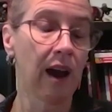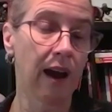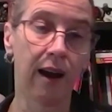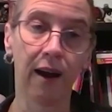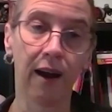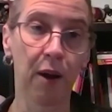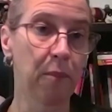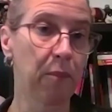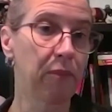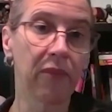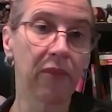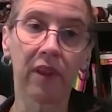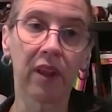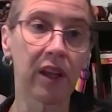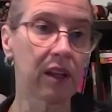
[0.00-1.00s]
um,
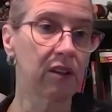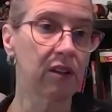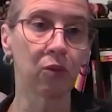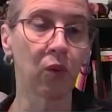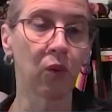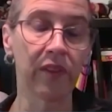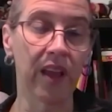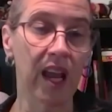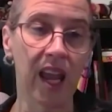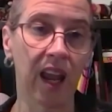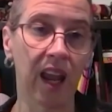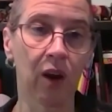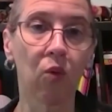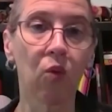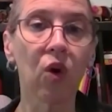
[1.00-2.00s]
when they
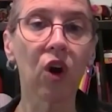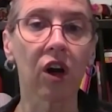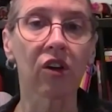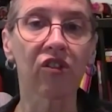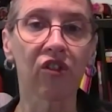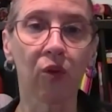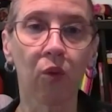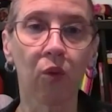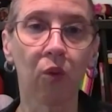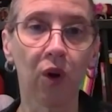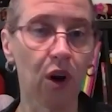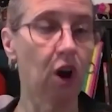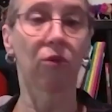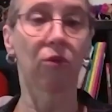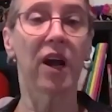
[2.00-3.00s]
can't work. So
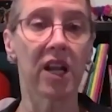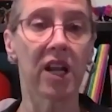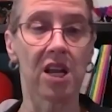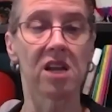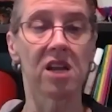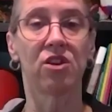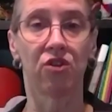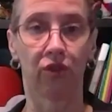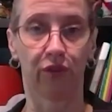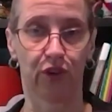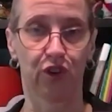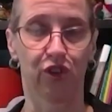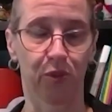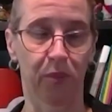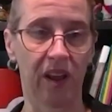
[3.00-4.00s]
we're already in
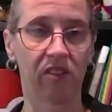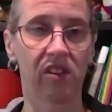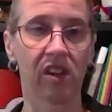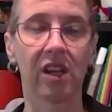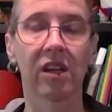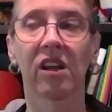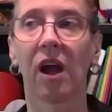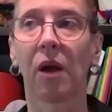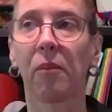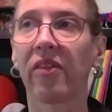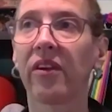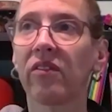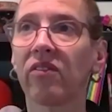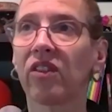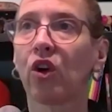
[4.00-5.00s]
universal basic income. I
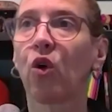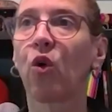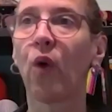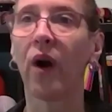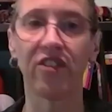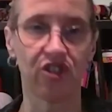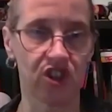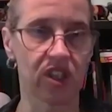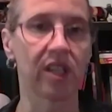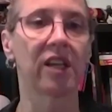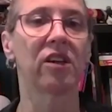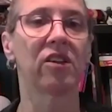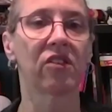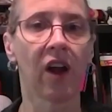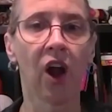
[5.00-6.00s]
think the question
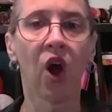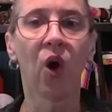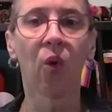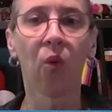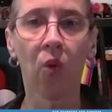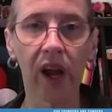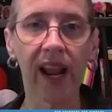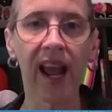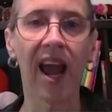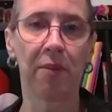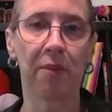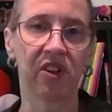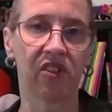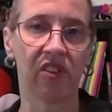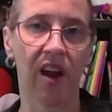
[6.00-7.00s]
is what
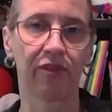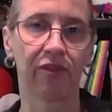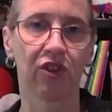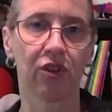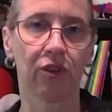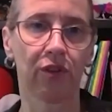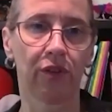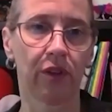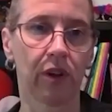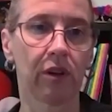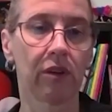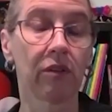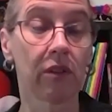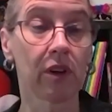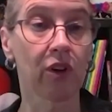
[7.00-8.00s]
happens after
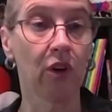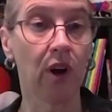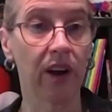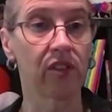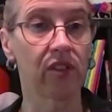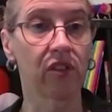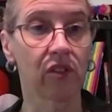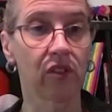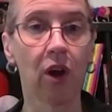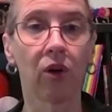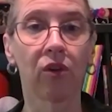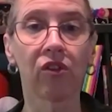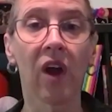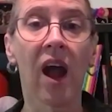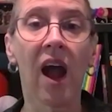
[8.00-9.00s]
the, the crisis
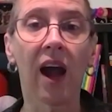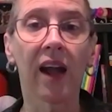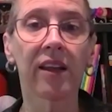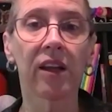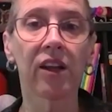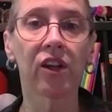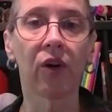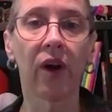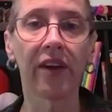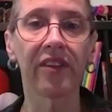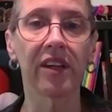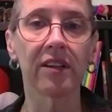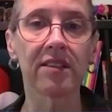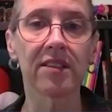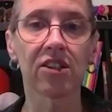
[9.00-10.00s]
goes. You know, I
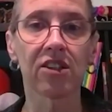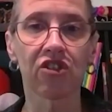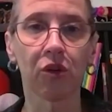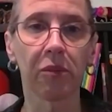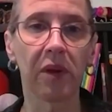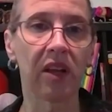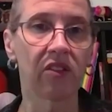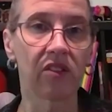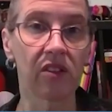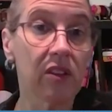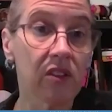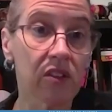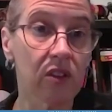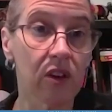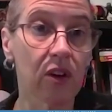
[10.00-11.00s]
think digital means
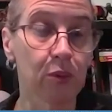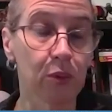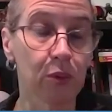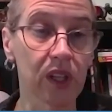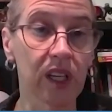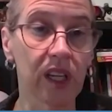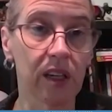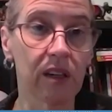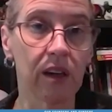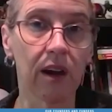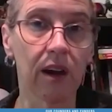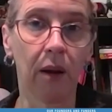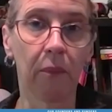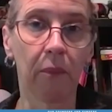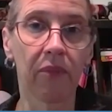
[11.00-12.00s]
is a really,
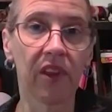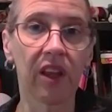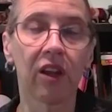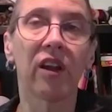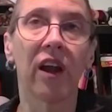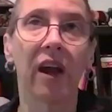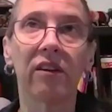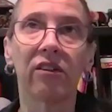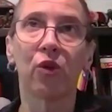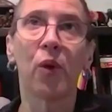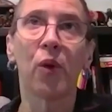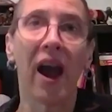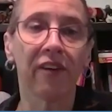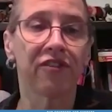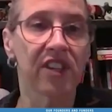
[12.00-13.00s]
um, it, you
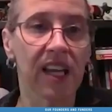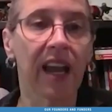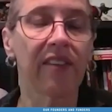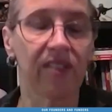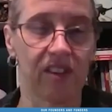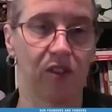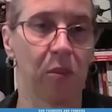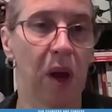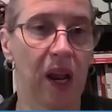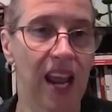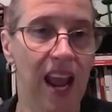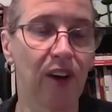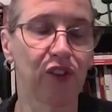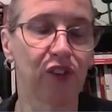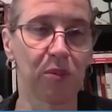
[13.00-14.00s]
have to get this money
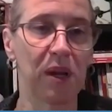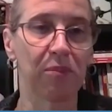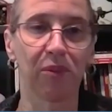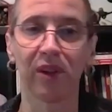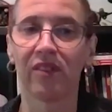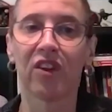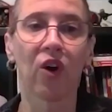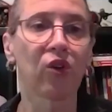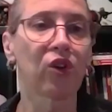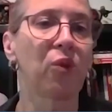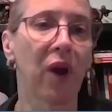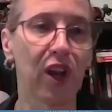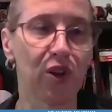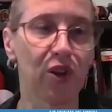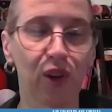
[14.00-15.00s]
out to people. And the only
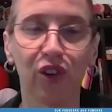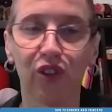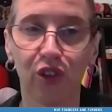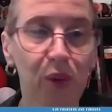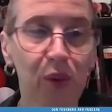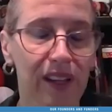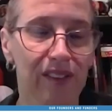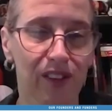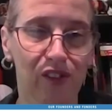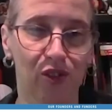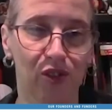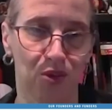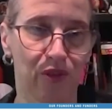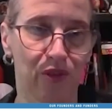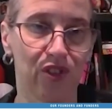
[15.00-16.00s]
way you can do it in this
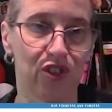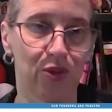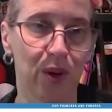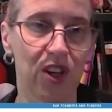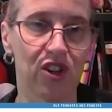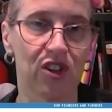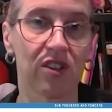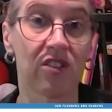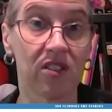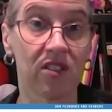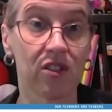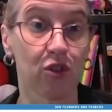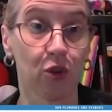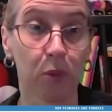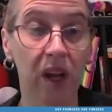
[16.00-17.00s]
sort of situation is
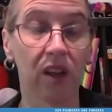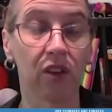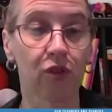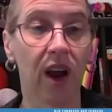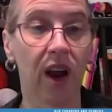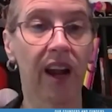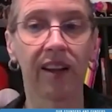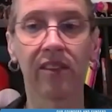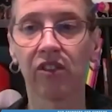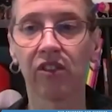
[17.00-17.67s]
digital means, right? And